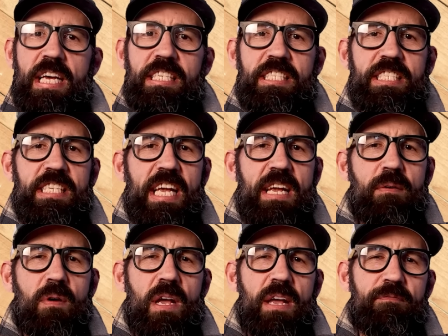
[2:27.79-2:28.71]

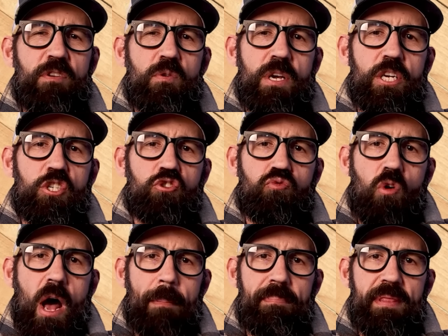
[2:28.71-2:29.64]
see if you can
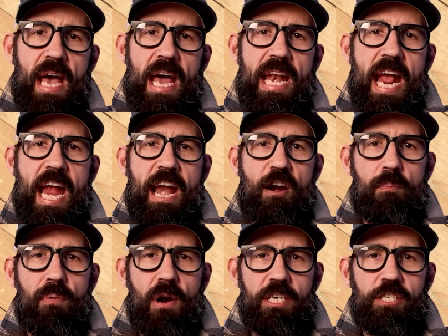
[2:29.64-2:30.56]
drop that air
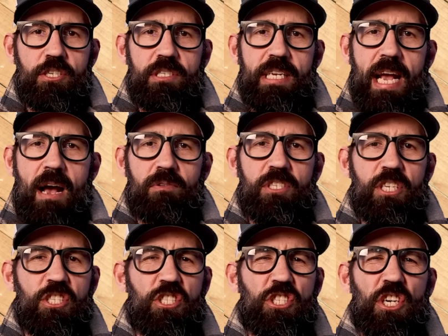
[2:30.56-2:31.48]
pressure down
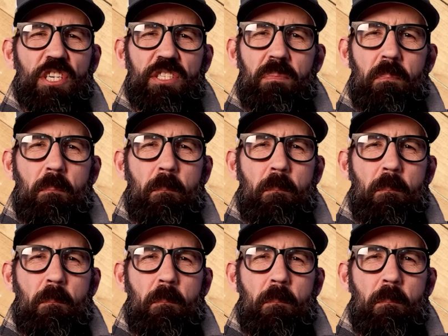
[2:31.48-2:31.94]
to just